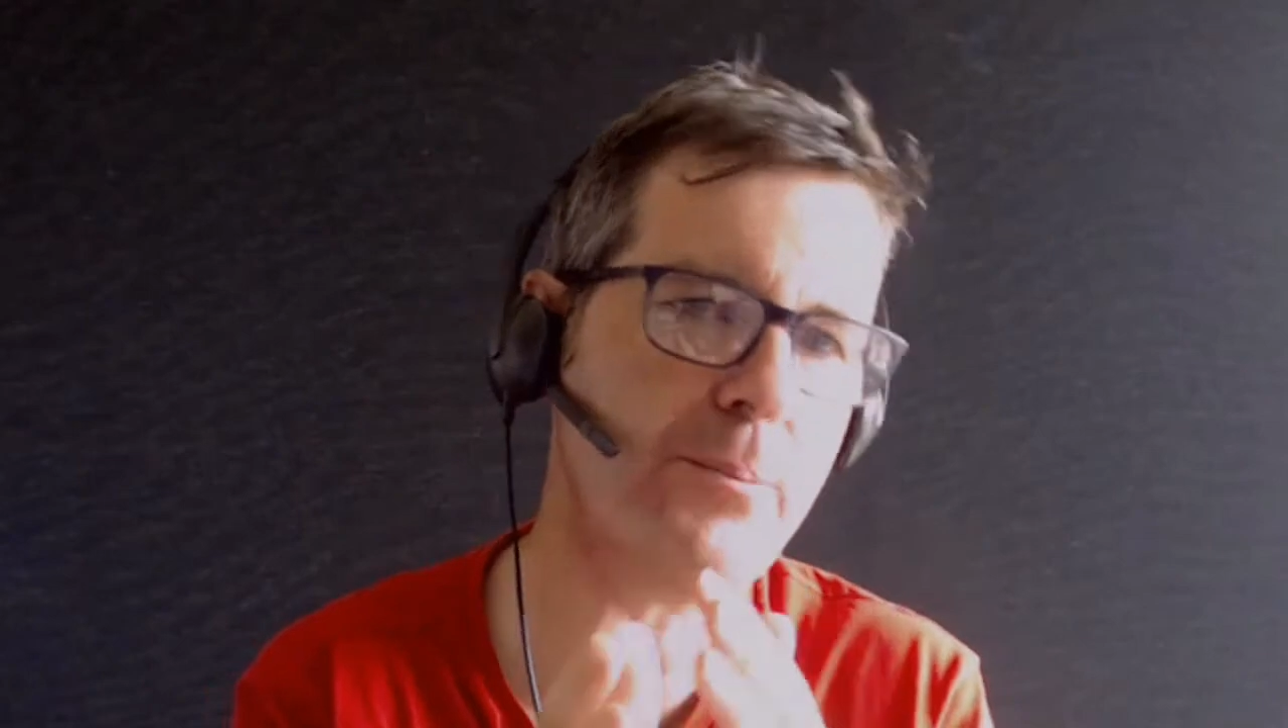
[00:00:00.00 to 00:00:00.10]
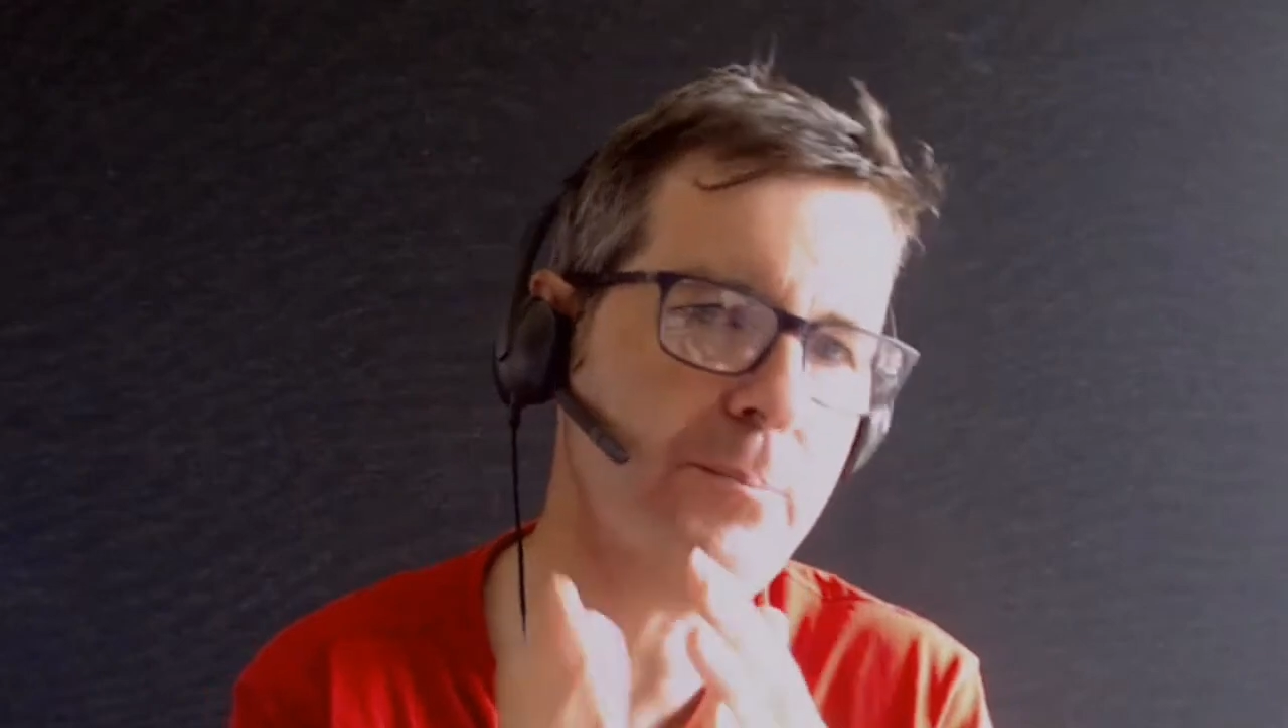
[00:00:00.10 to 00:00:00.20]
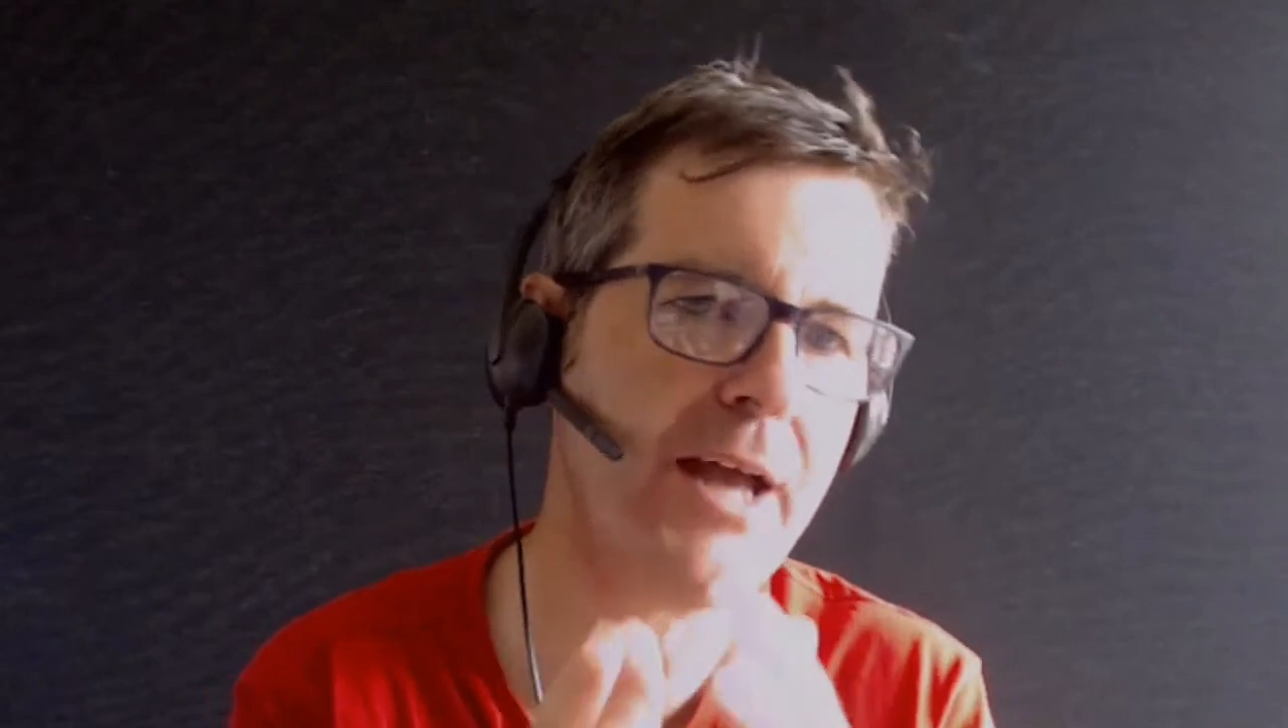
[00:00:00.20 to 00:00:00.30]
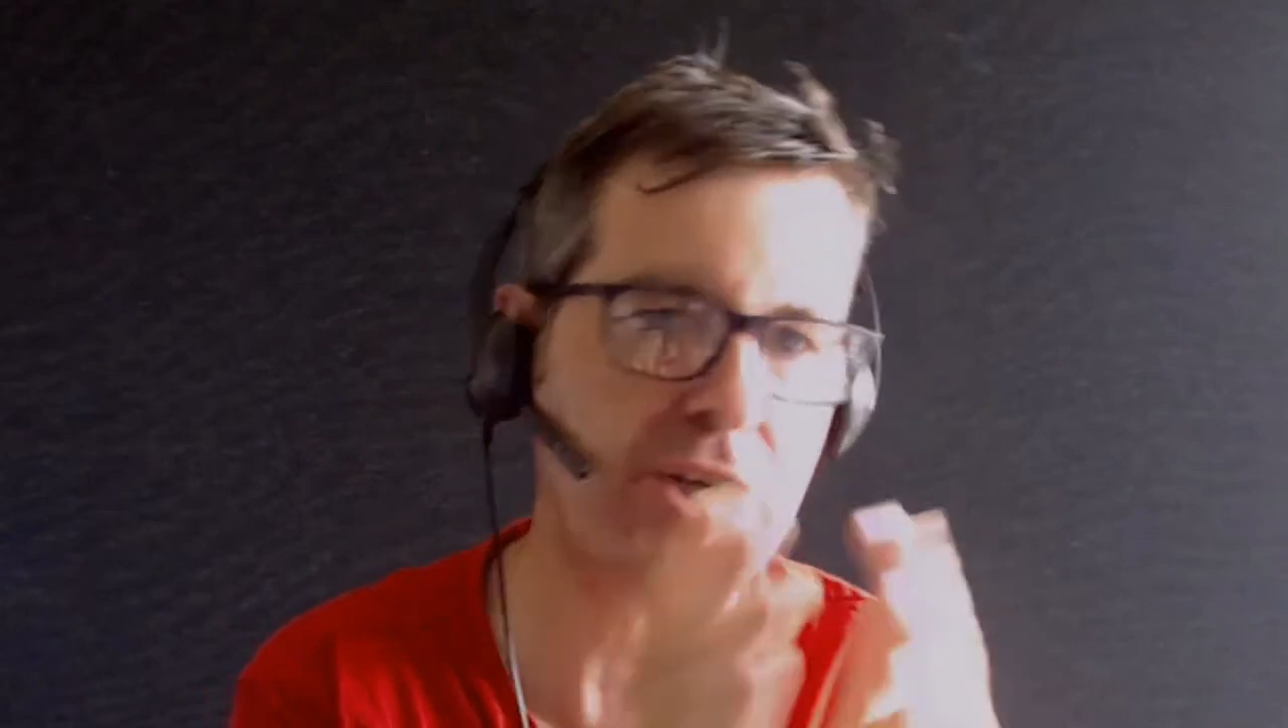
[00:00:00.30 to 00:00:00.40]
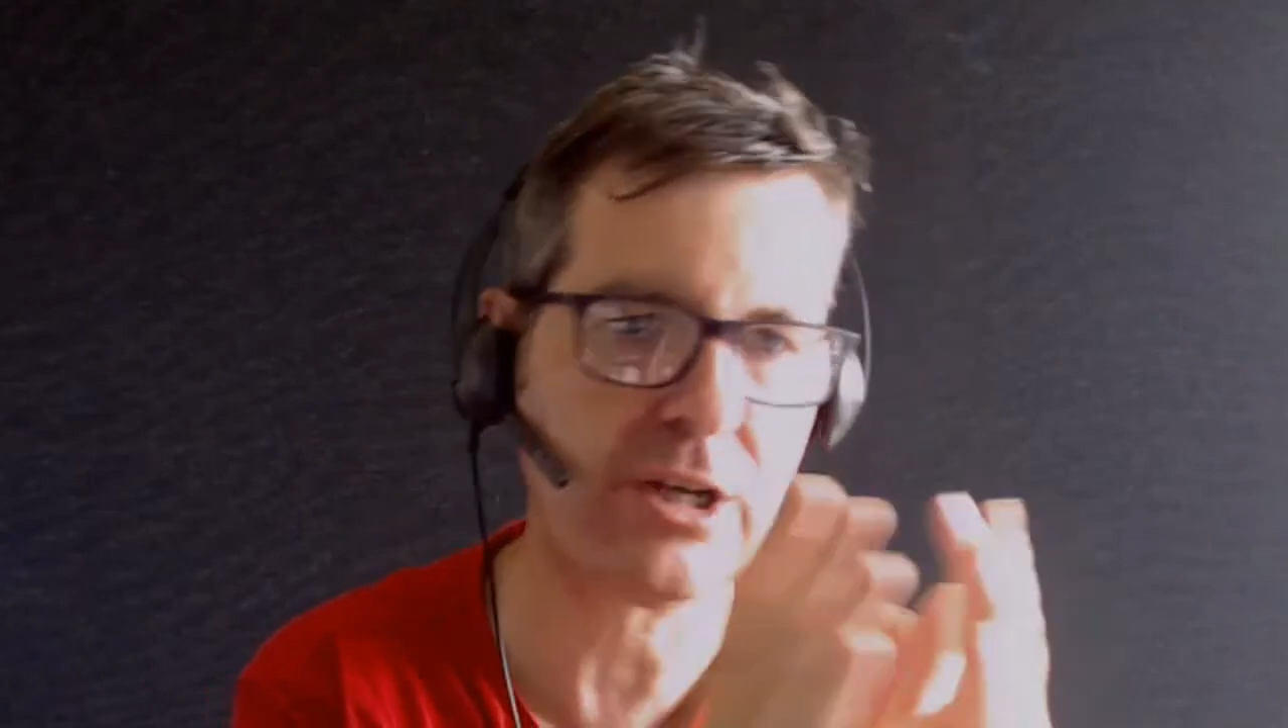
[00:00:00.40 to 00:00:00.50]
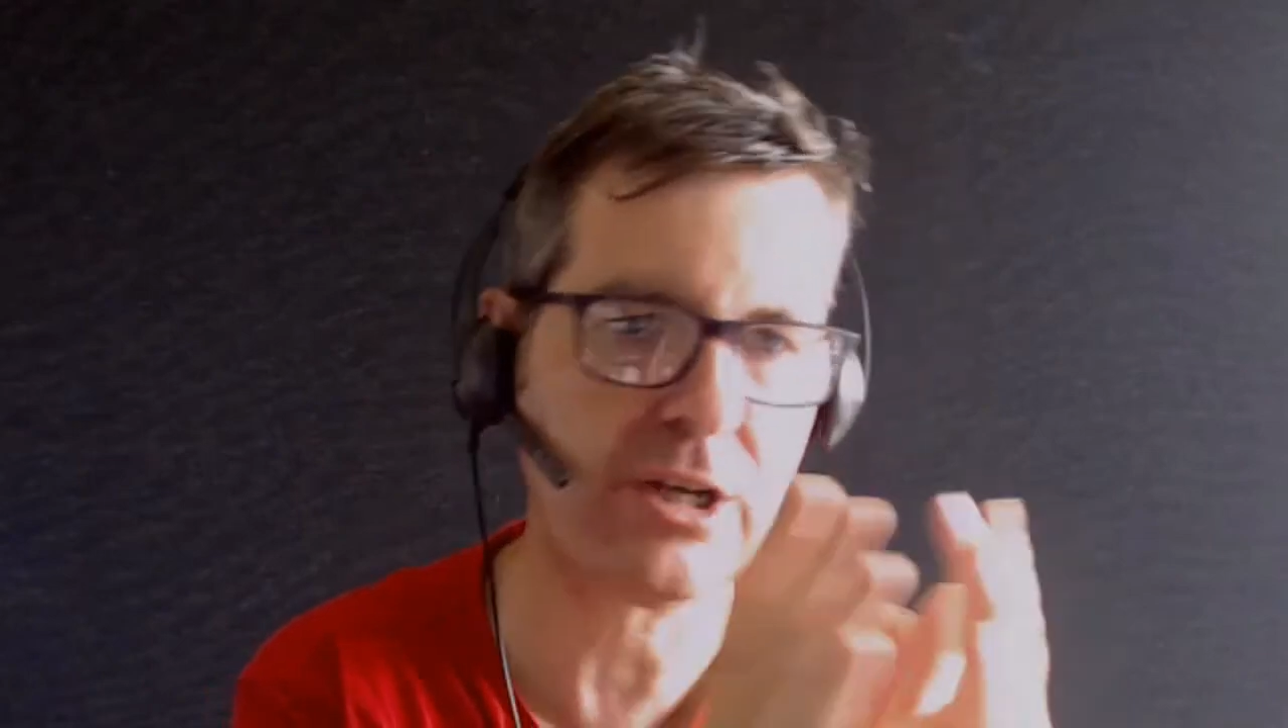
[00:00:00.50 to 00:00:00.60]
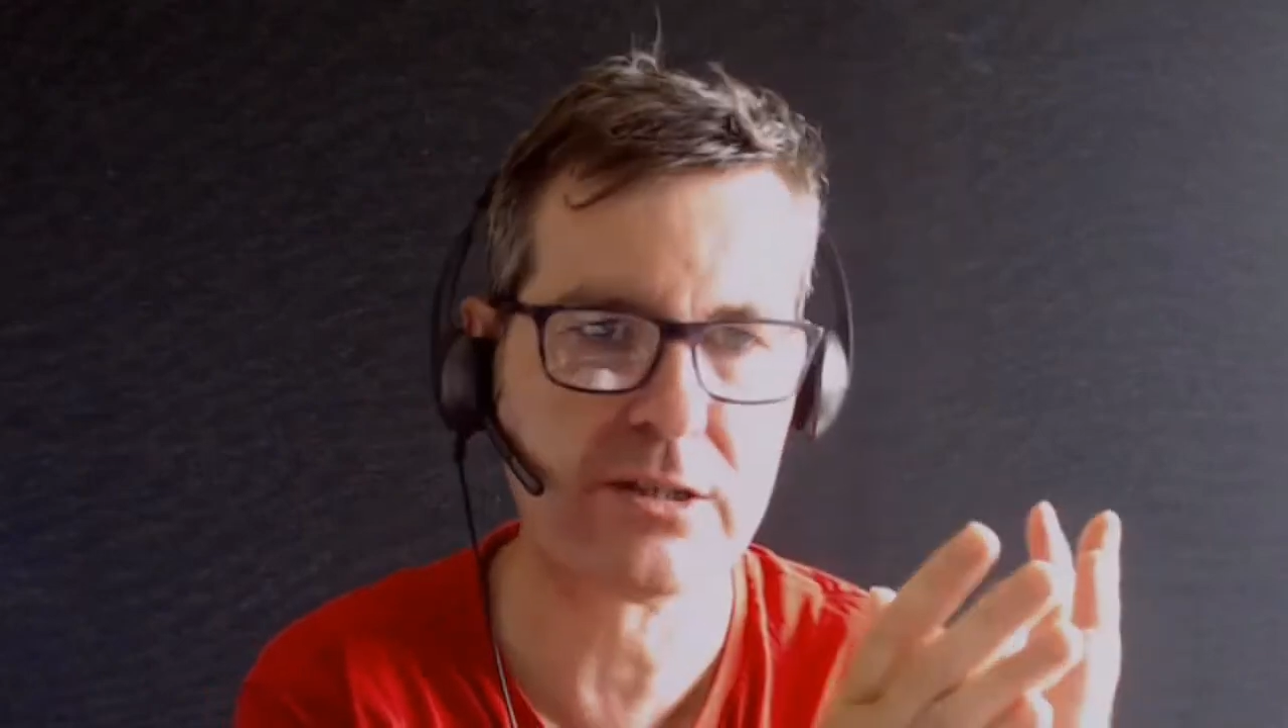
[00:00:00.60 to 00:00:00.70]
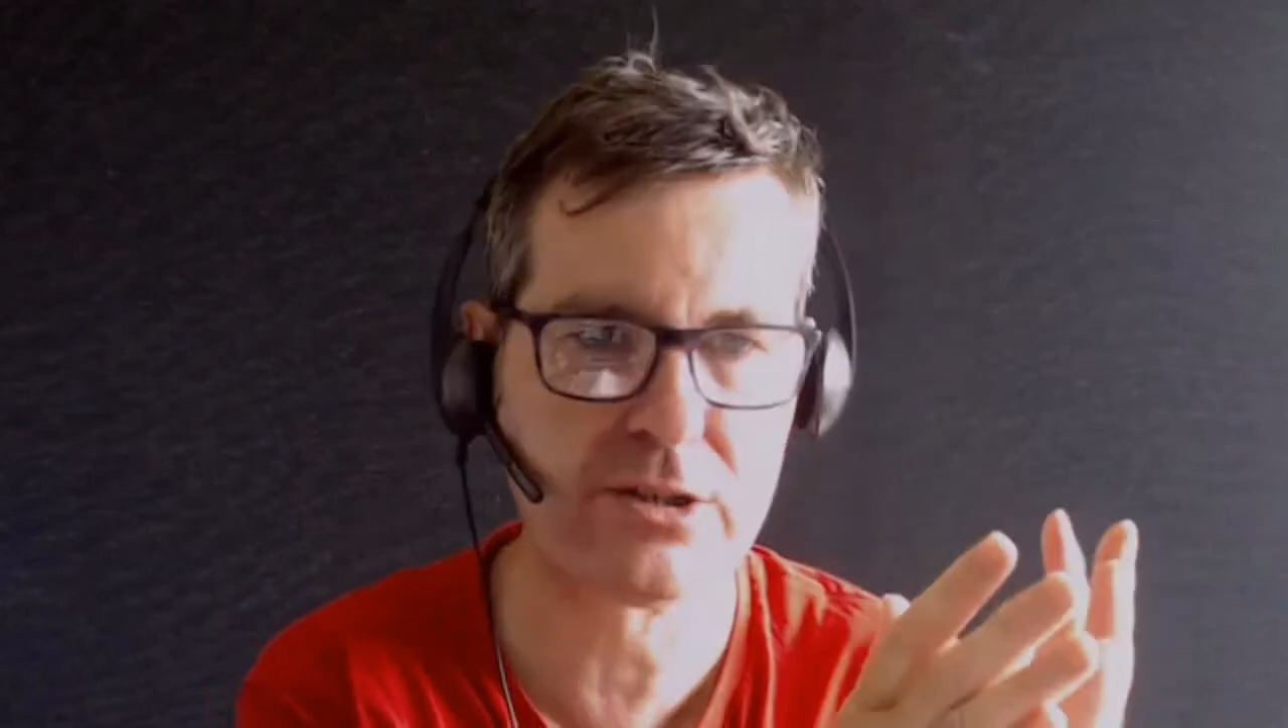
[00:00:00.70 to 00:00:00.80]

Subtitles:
magic